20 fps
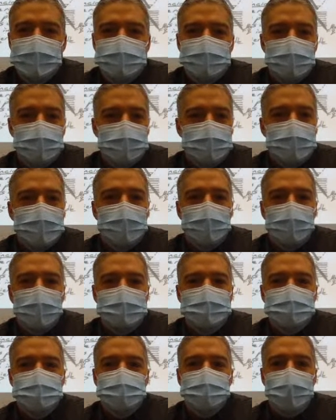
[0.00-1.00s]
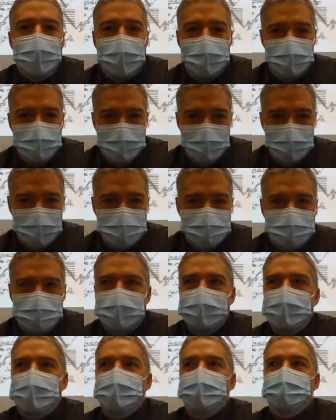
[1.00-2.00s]
so which paper
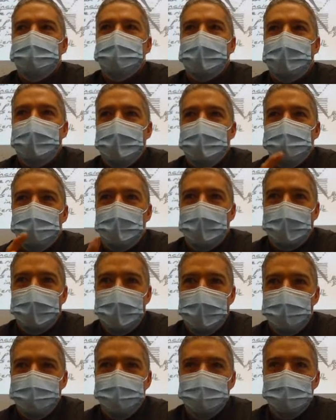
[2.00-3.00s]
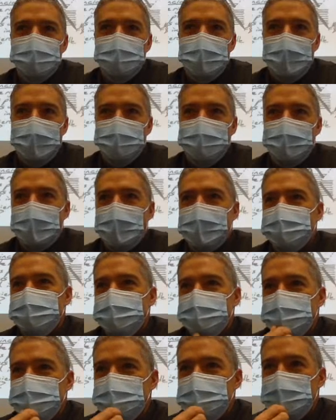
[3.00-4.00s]
came right after the battery
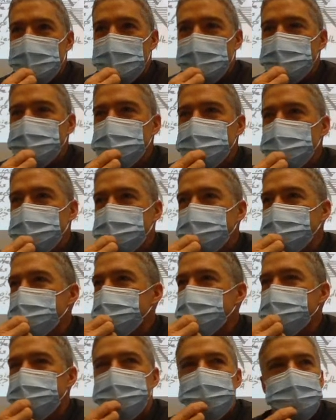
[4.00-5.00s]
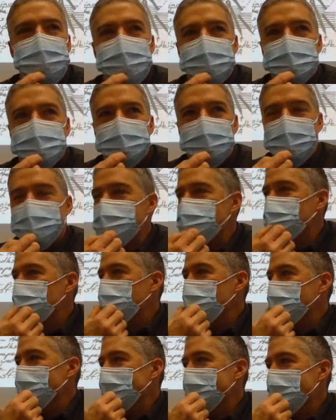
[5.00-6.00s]
acid spill? Just
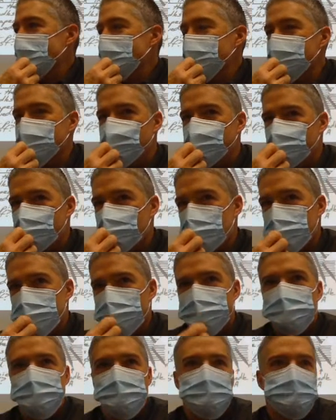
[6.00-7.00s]
blurt it out if you know it.